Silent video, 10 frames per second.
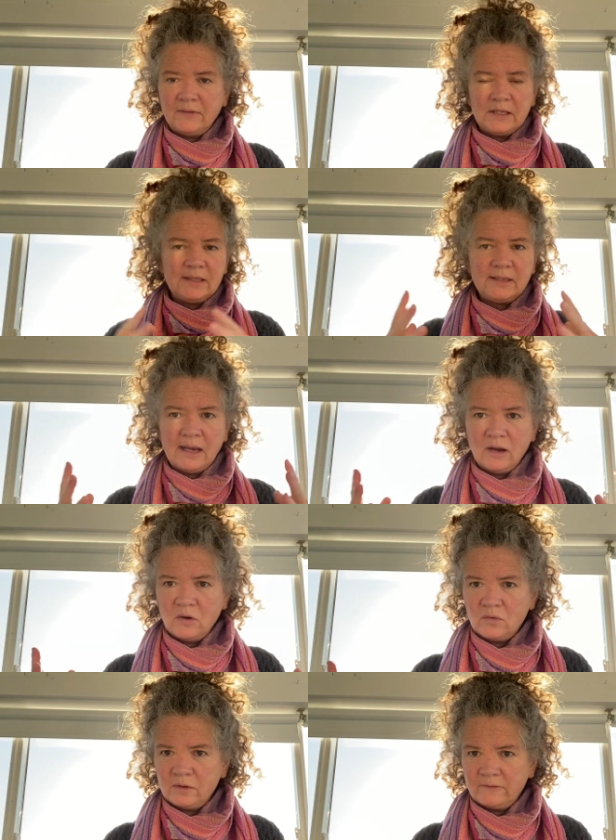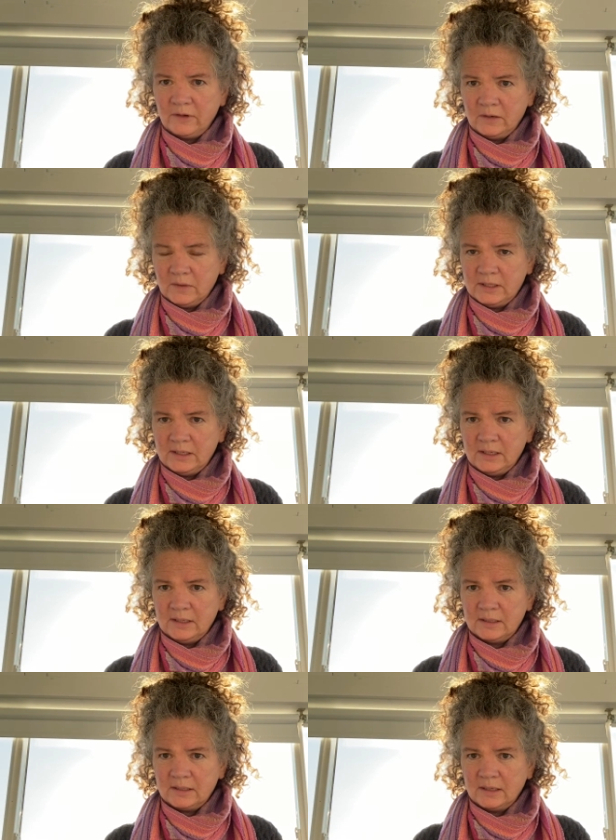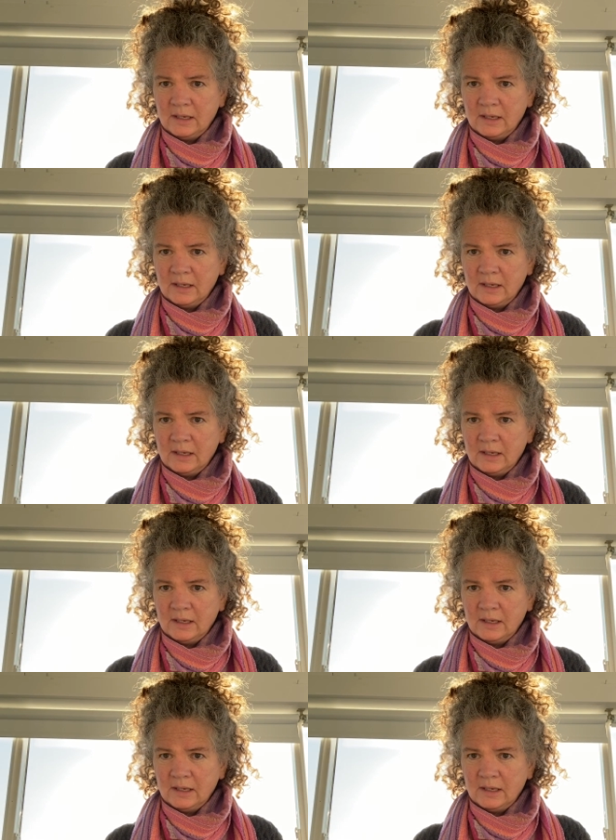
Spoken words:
the sound frequencies,